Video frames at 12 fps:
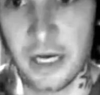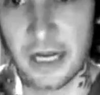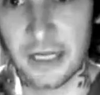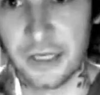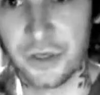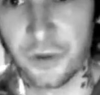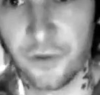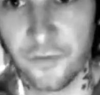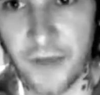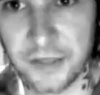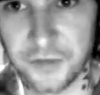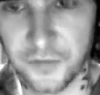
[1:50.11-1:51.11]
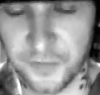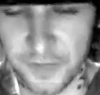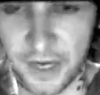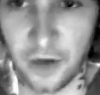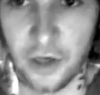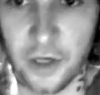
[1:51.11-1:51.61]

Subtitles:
And then you can go faster from there.